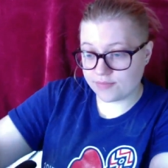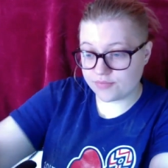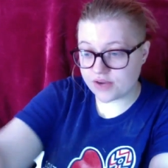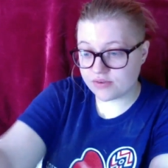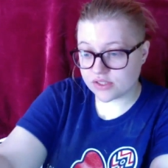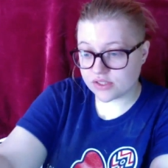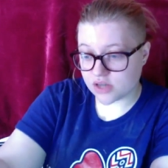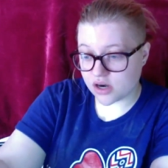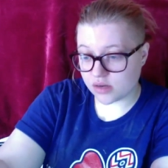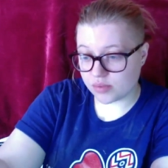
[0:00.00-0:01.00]
Favorite
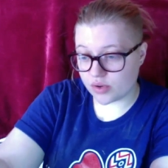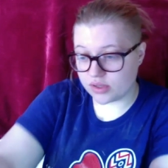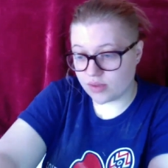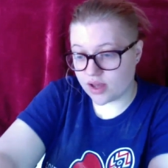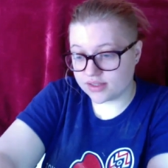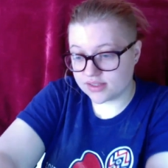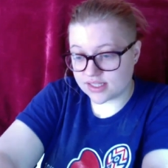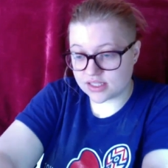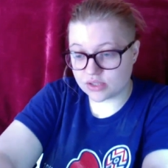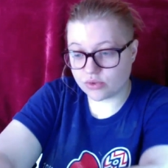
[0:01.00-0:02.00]
starter Pokemon,
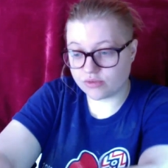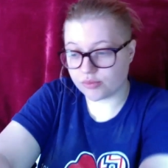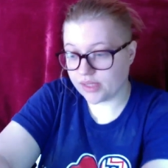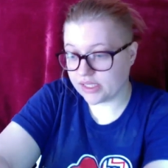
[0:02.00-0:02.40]
Cyndaquil.